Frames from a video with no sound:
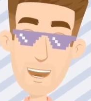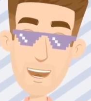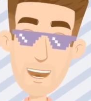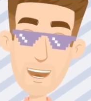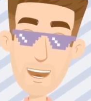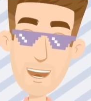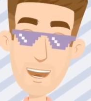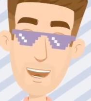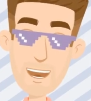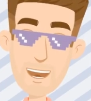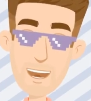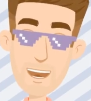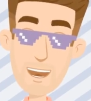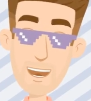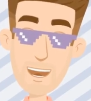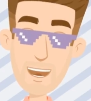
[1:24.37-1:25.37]

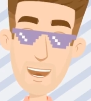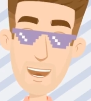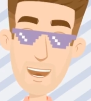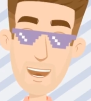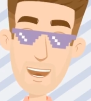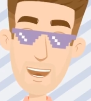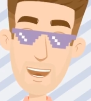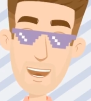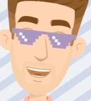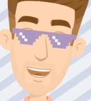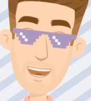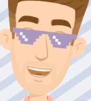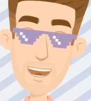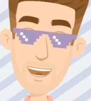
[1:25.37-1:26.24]
(silence)